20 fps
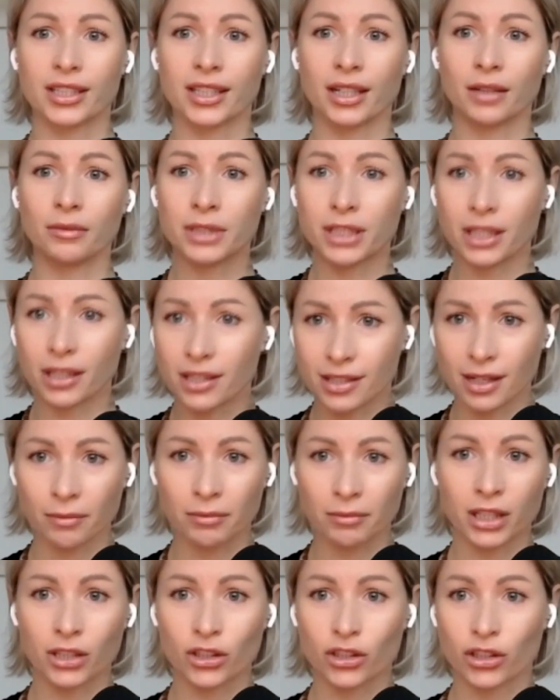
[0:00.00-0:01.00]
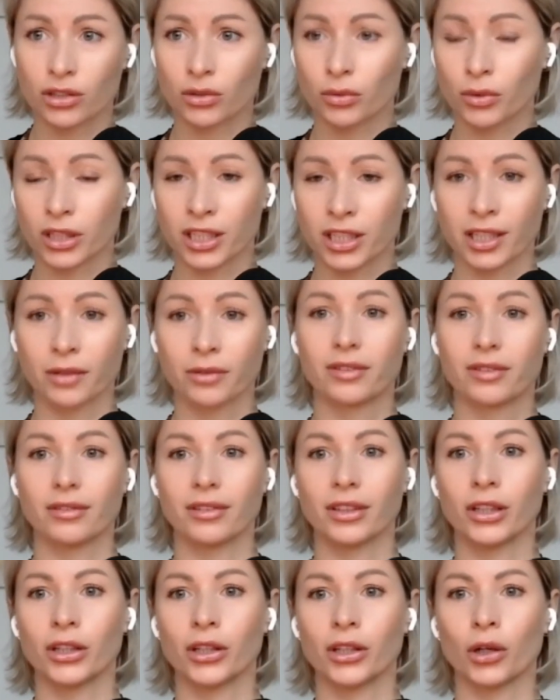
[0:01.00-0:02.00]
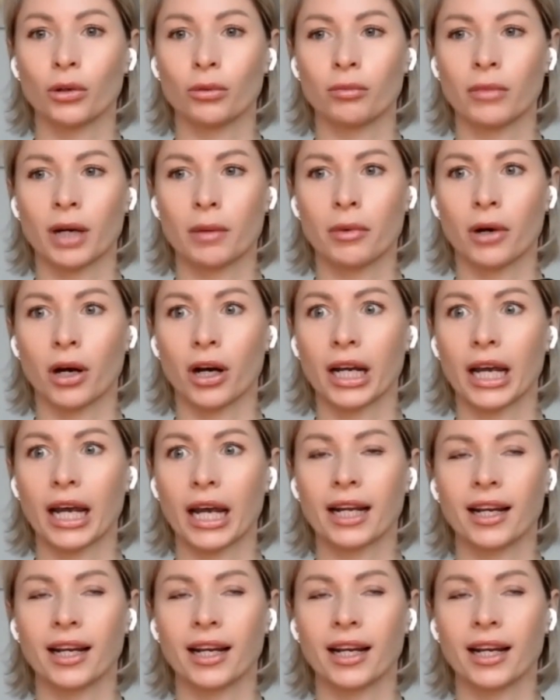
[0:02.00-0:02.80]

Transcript: Something just wanted, my body.